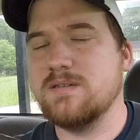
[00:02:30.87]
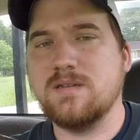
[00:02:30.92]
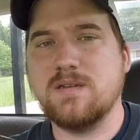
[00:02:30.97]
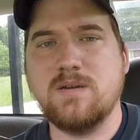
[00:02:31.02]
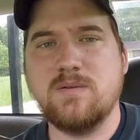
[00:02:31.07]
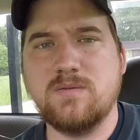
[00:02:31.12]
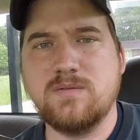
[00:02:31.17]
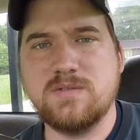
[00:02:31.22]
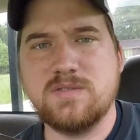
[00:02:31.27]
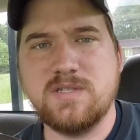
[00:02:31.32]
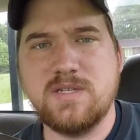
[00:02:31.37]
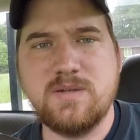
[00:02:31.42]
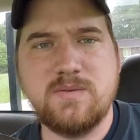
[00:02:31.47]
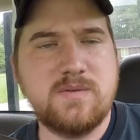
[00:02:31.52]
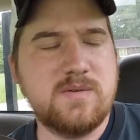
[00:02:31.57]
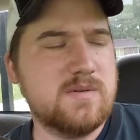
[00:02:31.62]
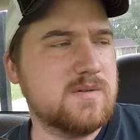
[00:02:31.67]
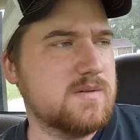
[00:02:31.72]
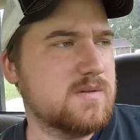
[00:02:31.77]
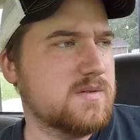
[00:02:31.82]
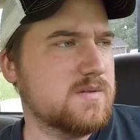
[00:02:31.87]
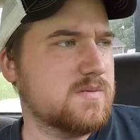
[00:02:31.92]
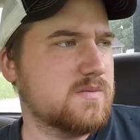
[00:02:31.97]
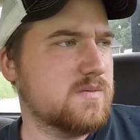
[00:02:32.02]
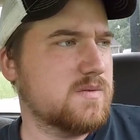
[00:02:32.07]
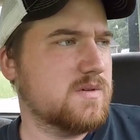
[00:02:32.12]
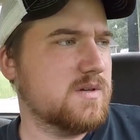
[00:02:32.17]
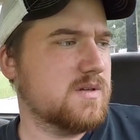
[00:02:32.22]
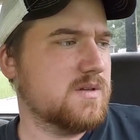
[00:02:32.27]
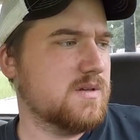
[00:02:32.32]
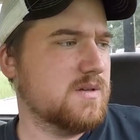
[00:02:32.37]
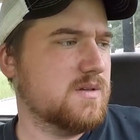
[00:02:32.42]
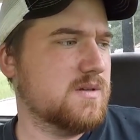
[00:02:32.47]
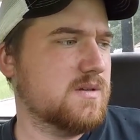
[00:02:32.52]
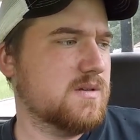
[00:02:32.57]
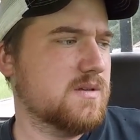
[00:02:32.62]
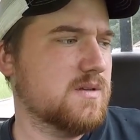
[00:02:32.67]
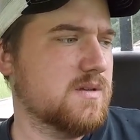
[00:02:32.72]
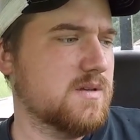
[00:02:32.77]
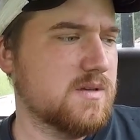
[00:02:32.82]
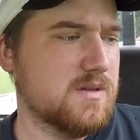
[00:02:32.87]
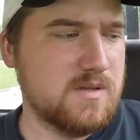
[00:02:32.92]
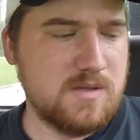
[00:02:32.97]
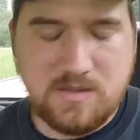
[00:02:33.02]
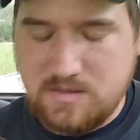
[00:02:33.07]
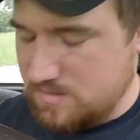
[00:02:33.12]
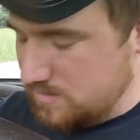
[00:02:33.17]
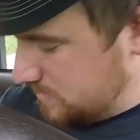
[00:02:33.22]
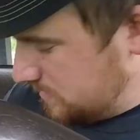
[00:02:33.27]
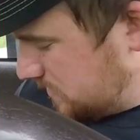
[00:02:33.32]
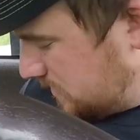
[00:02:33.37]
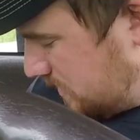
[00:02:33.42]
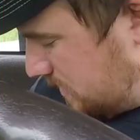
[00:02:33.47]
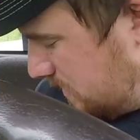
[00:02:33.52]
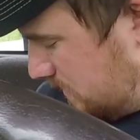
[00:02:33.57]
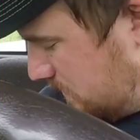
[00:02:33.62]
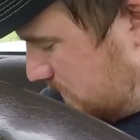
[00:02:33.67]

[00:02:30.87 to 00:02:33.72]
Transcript: I want to say what I said